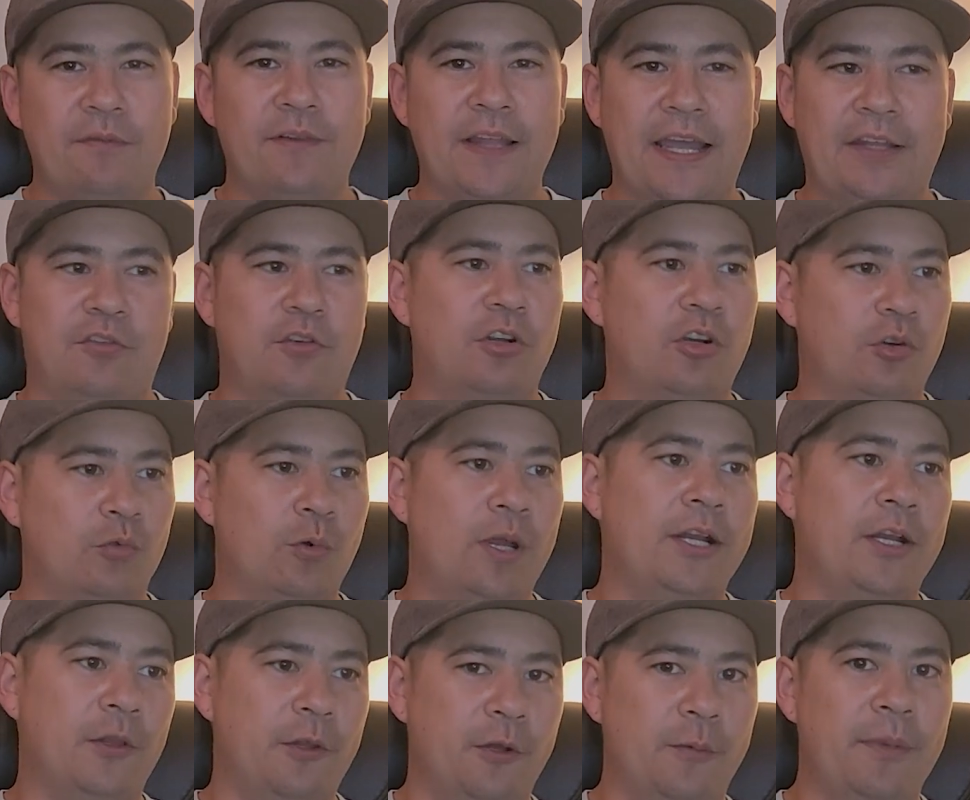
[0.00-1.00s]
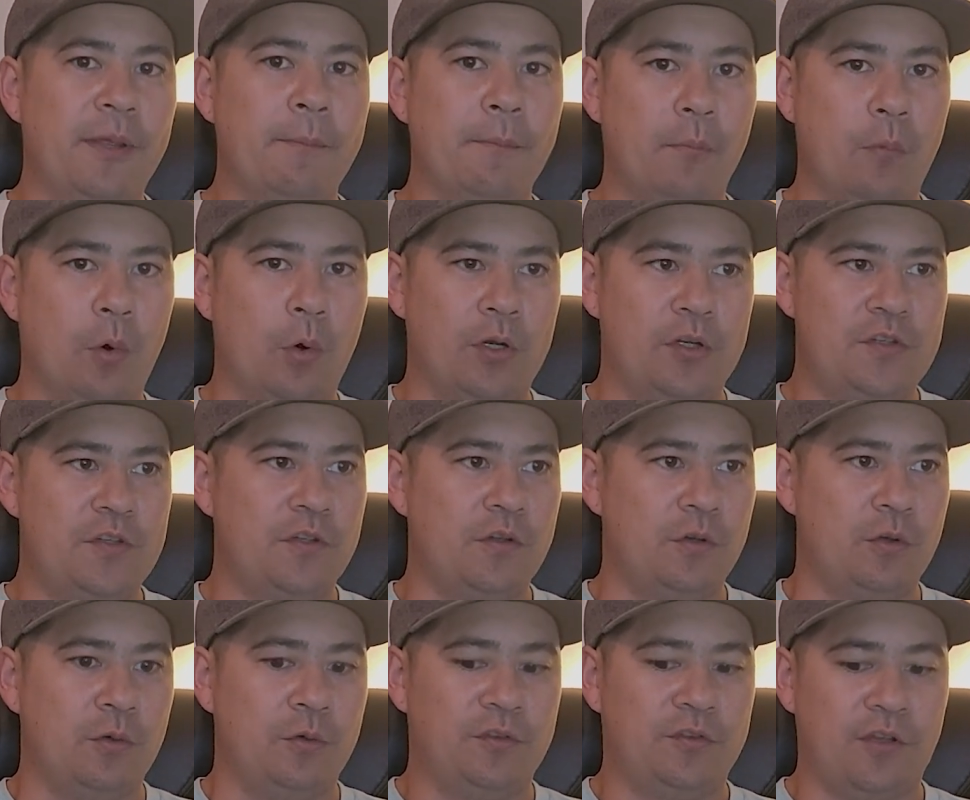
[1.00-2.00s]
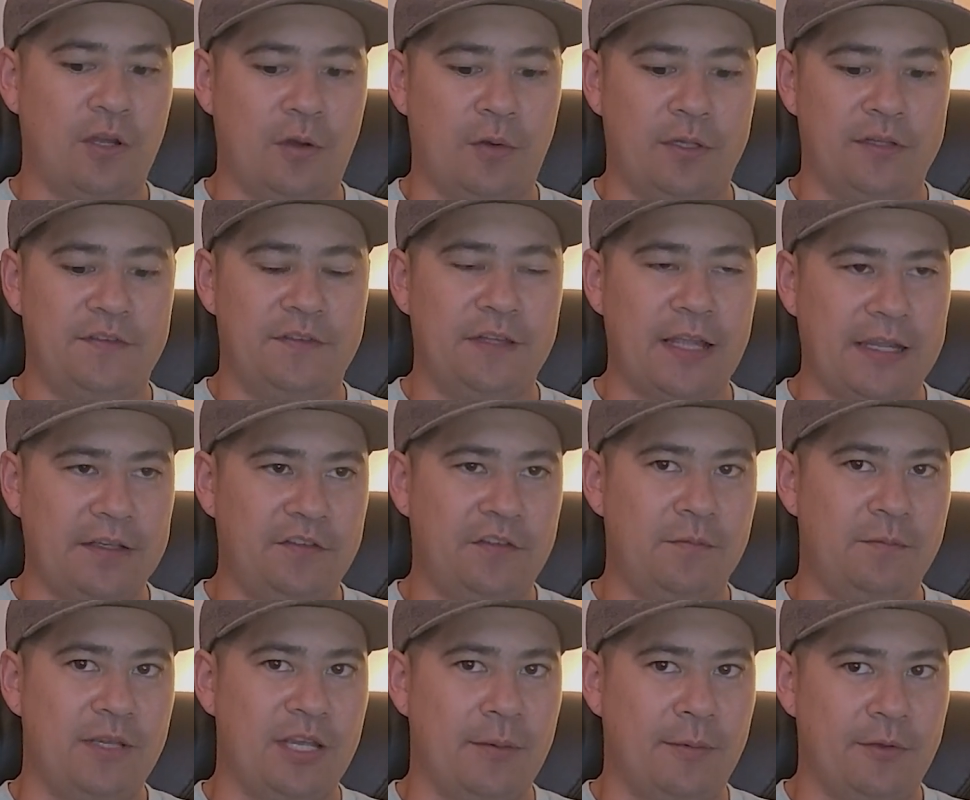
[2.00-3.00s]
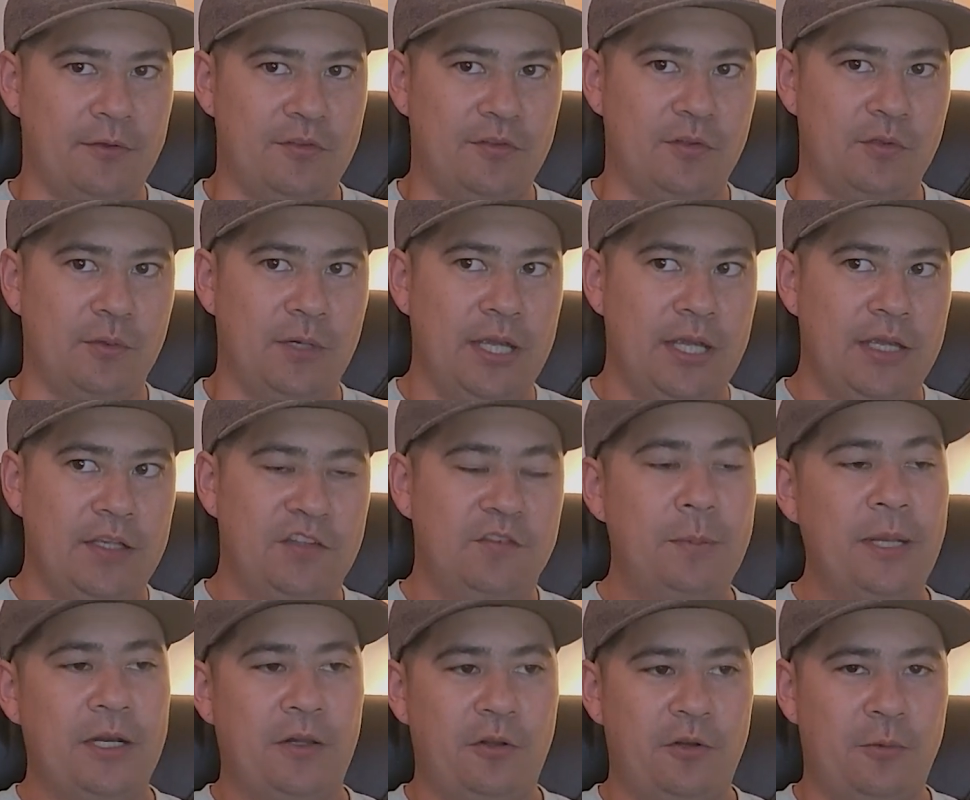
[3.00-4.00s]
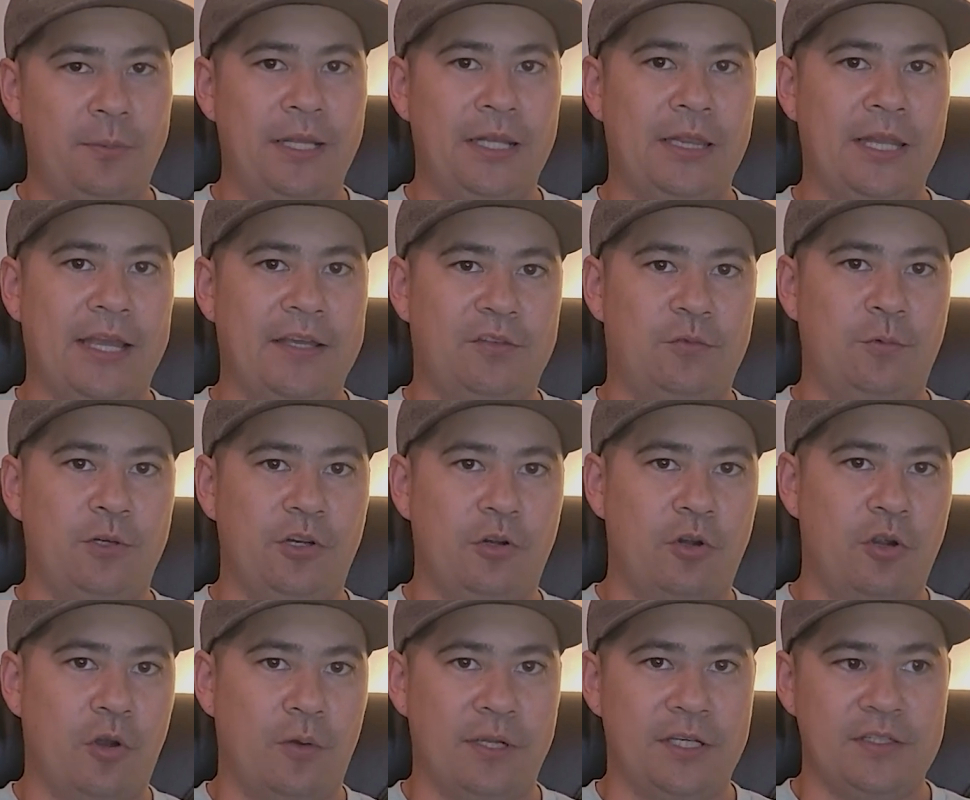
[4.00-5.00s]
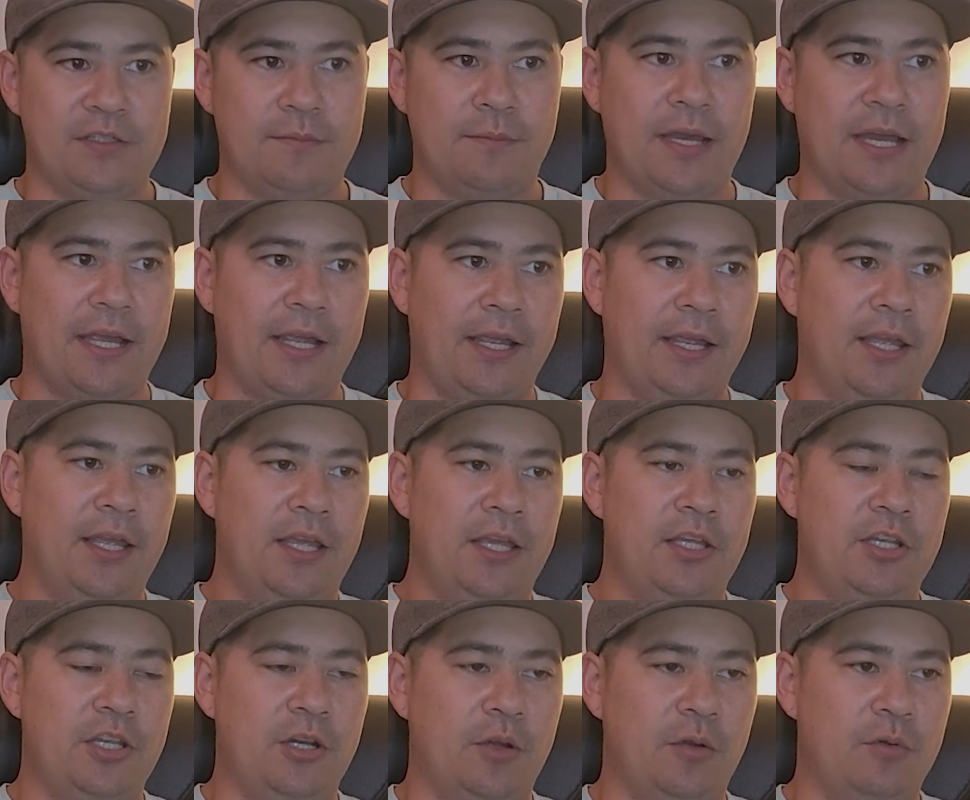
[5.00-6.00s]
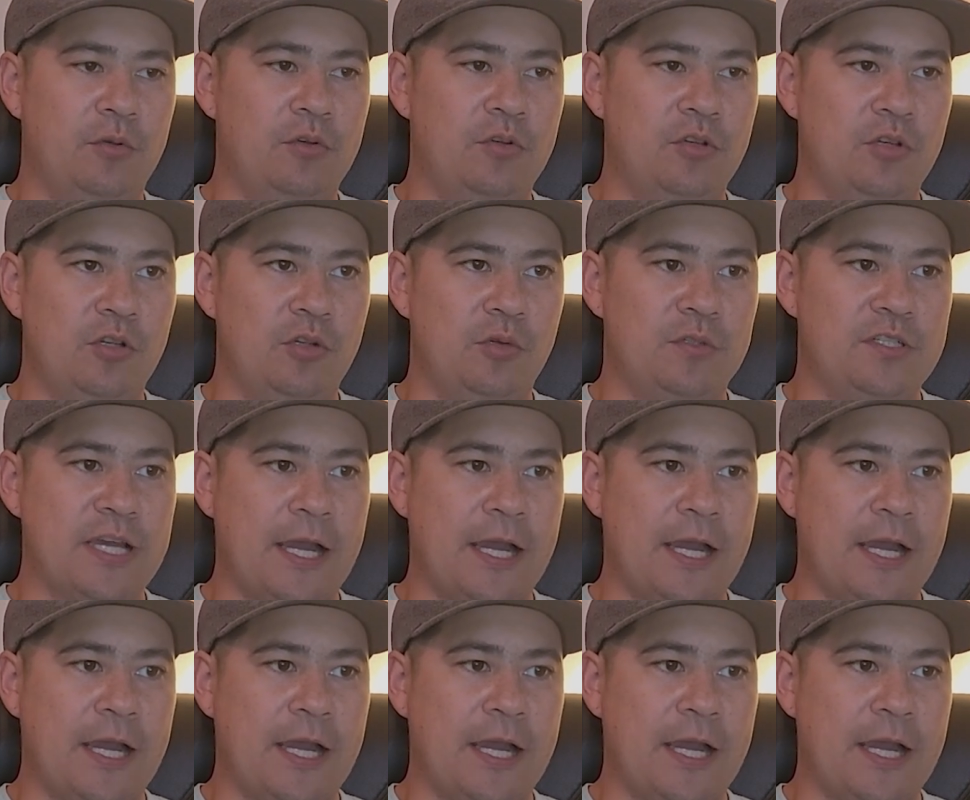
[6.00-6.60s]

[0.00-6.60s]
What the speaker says: run flats are going to run a little bit more too. So it's nice to be able to spend a little bit less when you're going to buy new